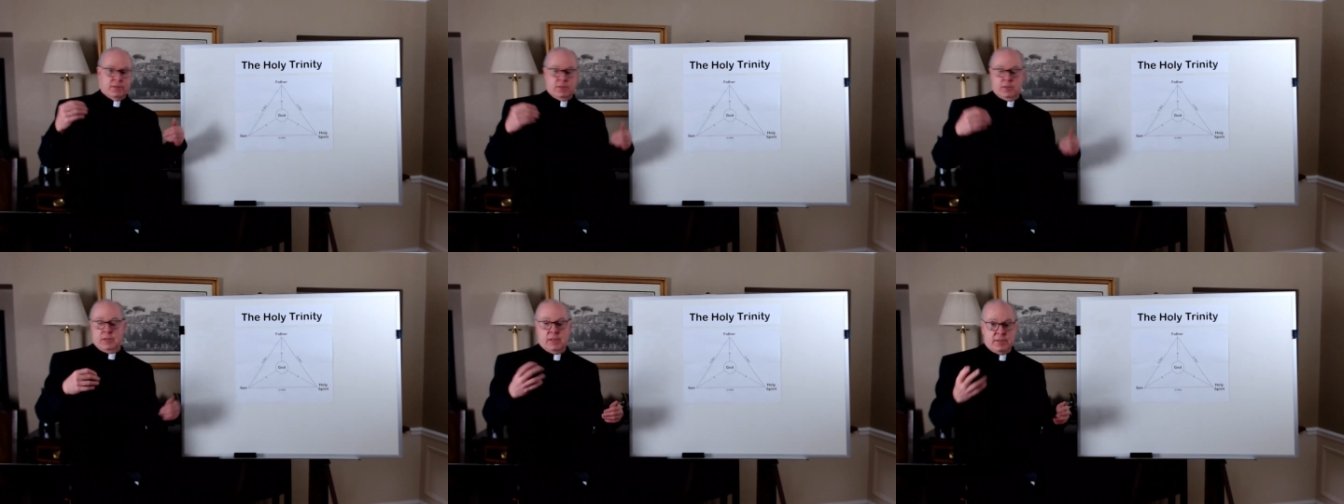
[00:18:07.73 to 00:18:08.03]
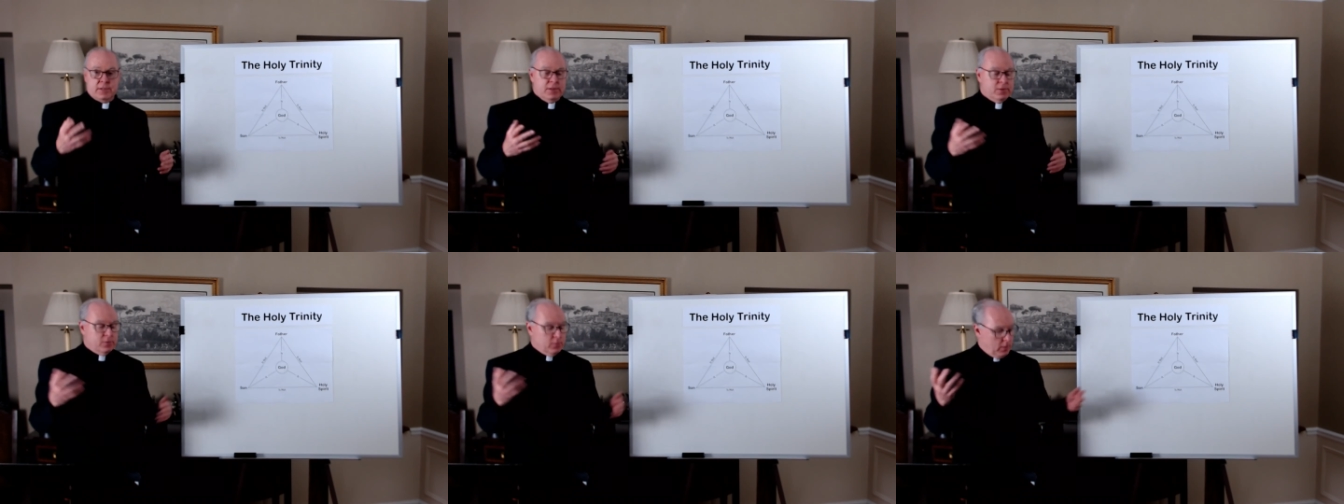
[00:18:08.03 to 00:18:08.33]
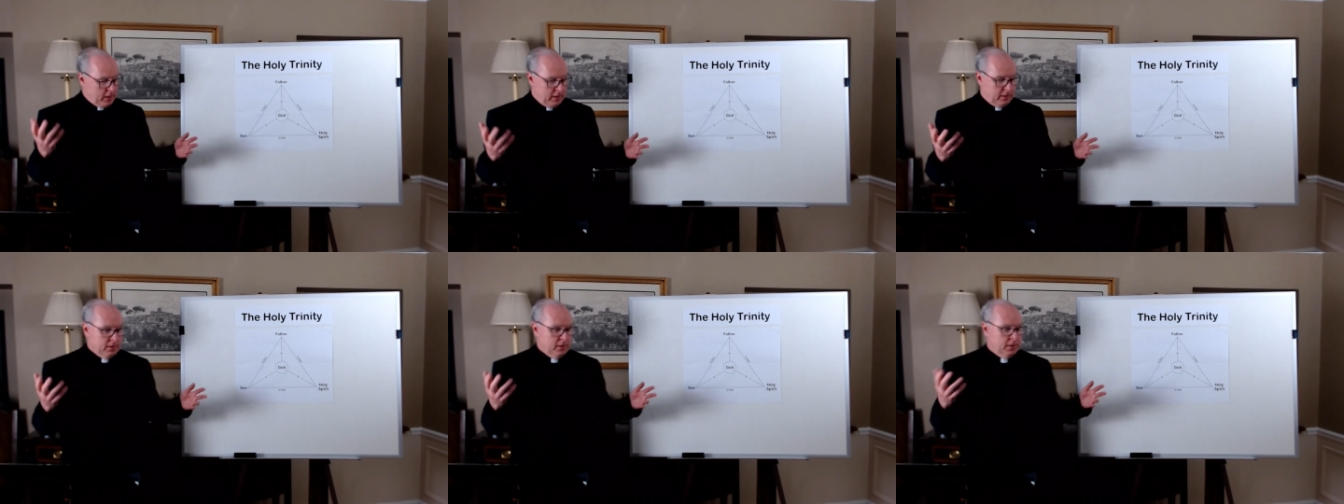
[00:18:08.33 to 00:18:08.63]
And he says,
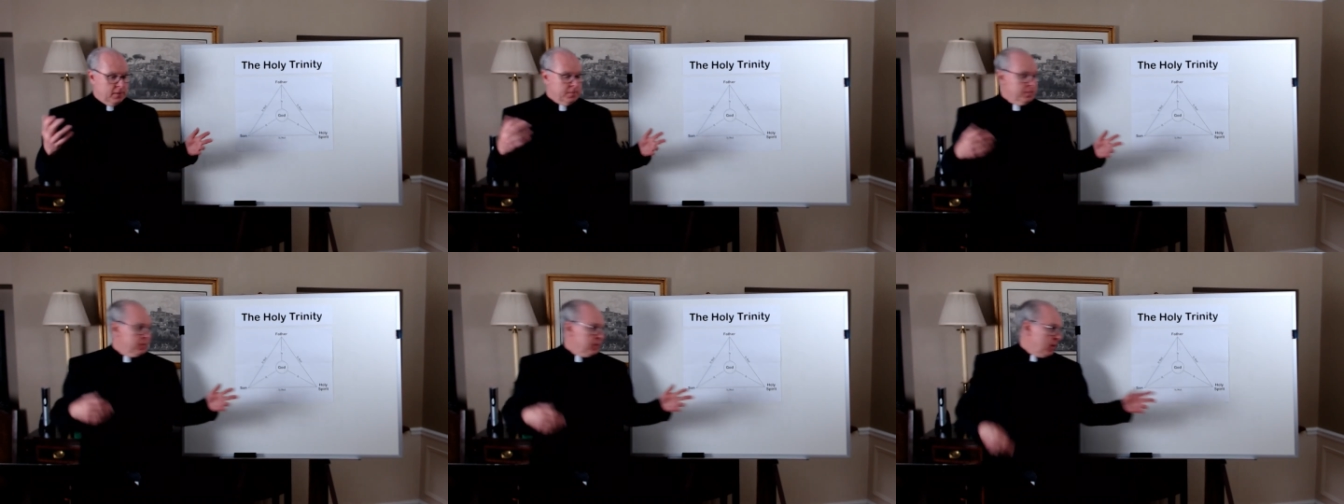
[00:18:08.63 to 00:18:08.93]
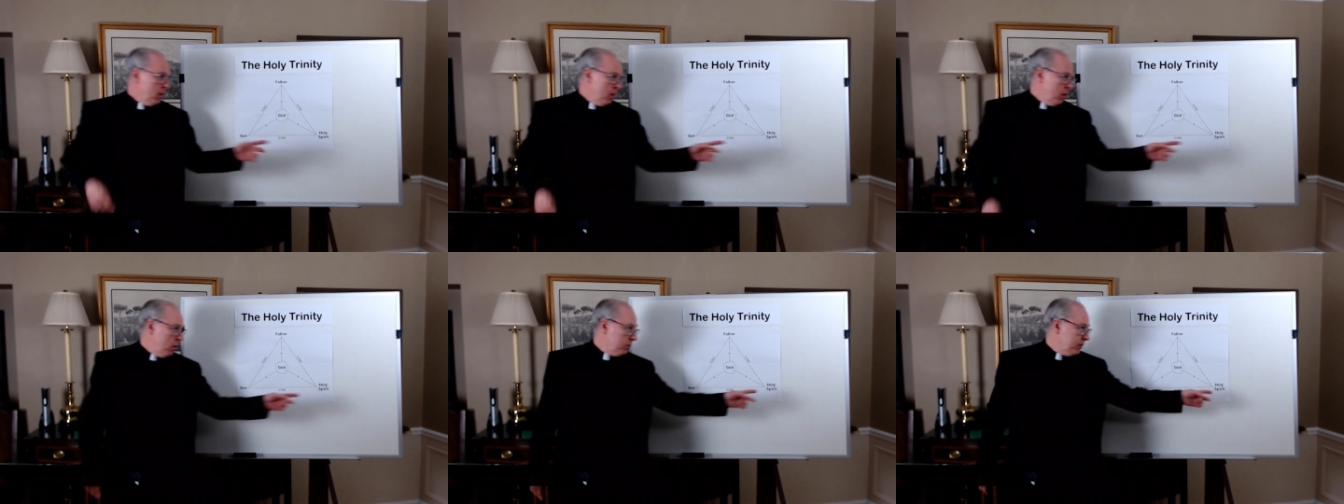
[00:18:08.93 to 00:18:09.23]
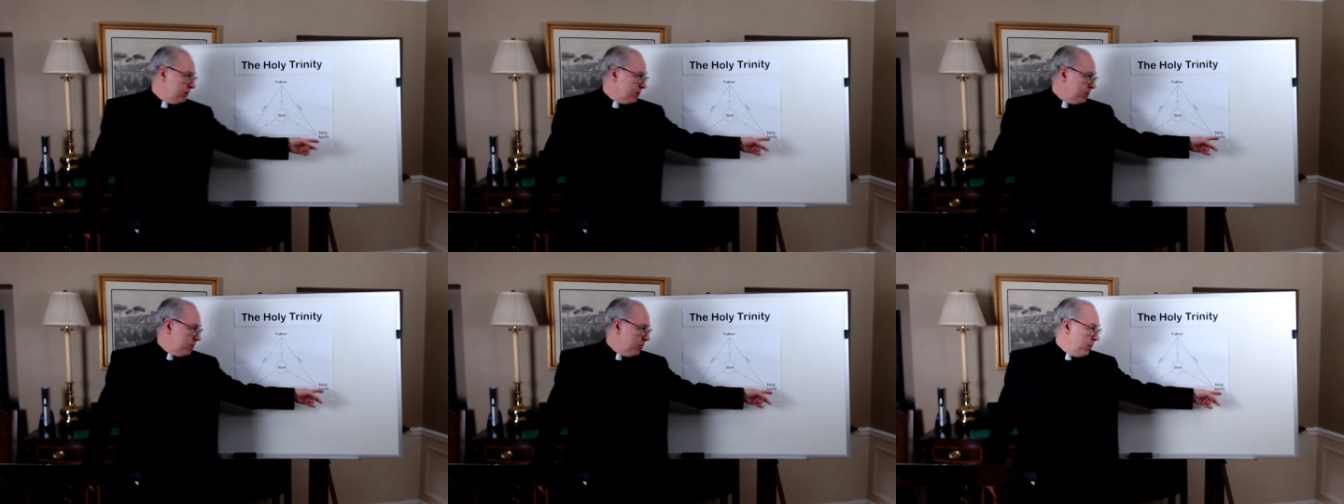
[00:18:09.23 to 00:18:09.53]
well, the Holy
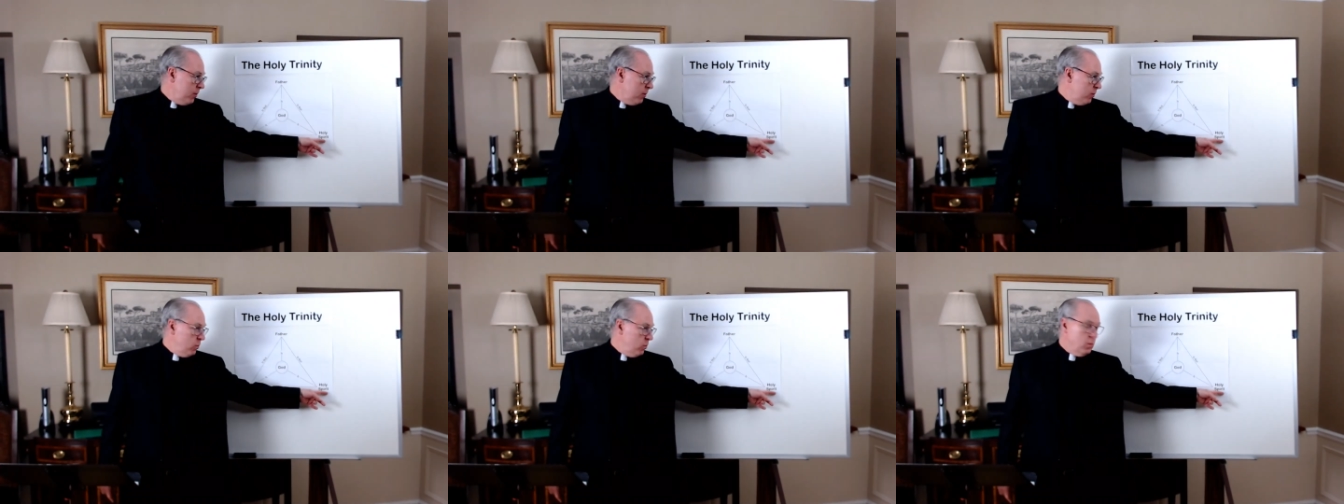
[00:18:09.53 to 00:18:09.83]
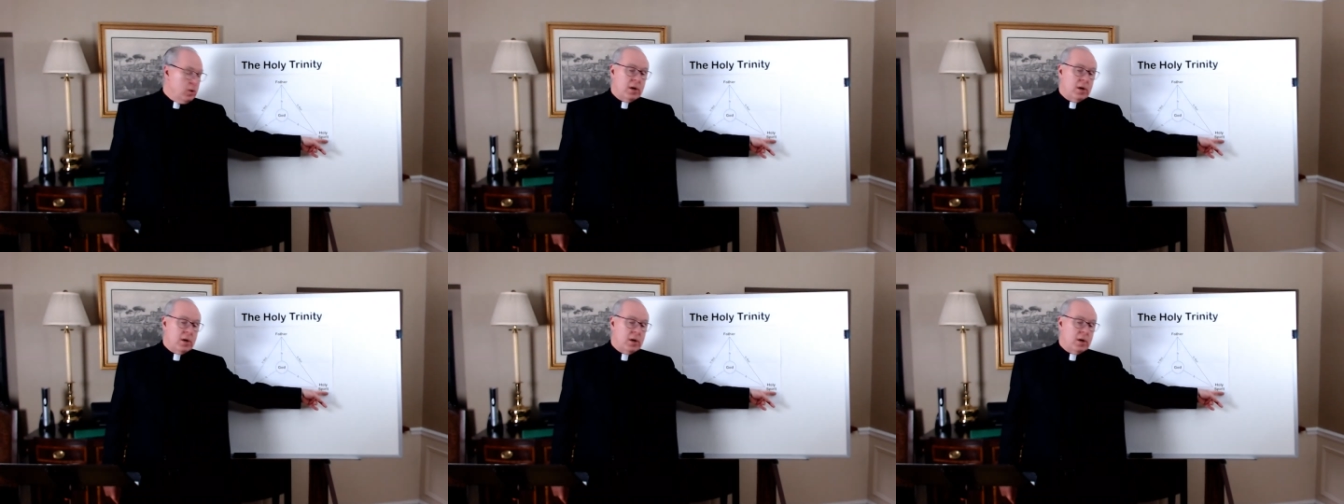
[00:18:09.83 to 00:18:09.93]
Spirit will